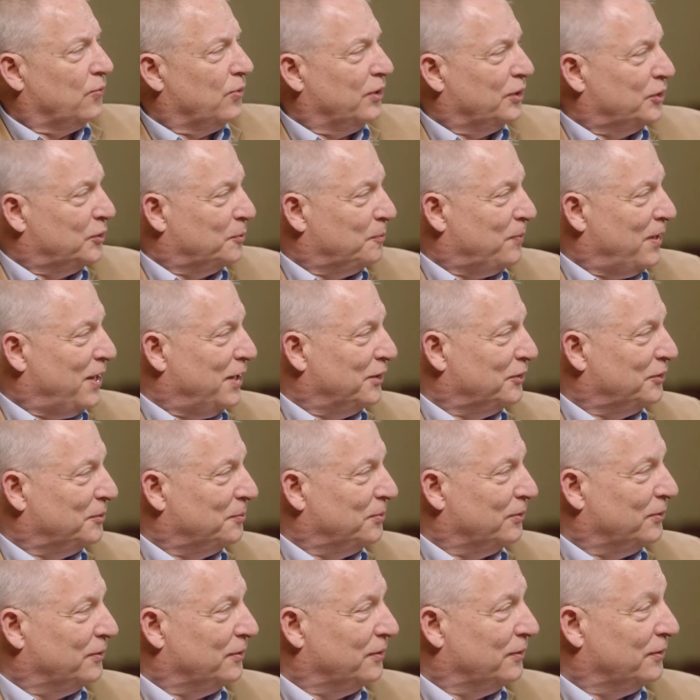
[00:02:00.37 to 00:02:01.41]

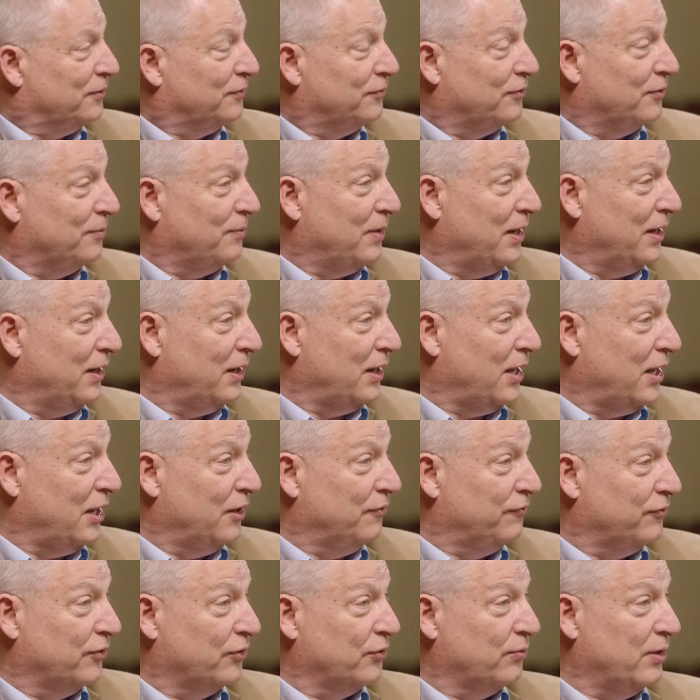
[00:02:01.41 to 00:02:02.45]
responsible for my
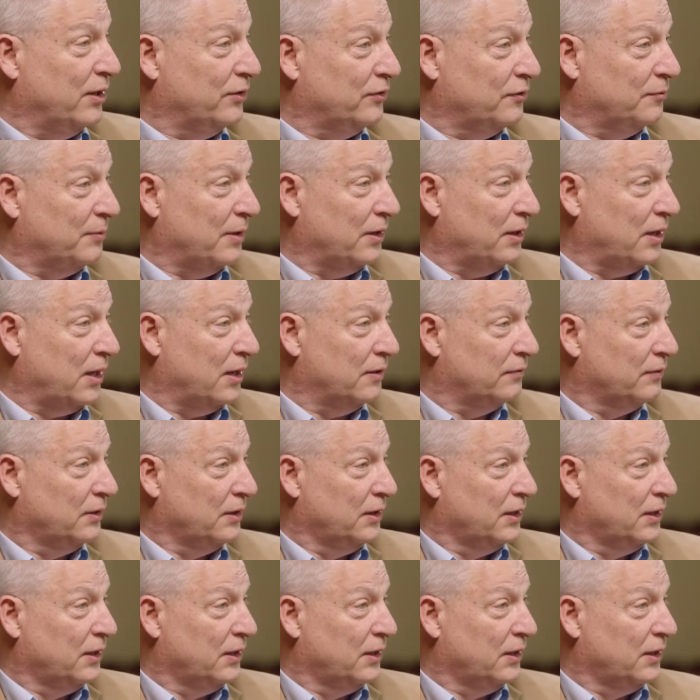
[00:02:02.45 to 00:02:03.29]
life for the rest of my life?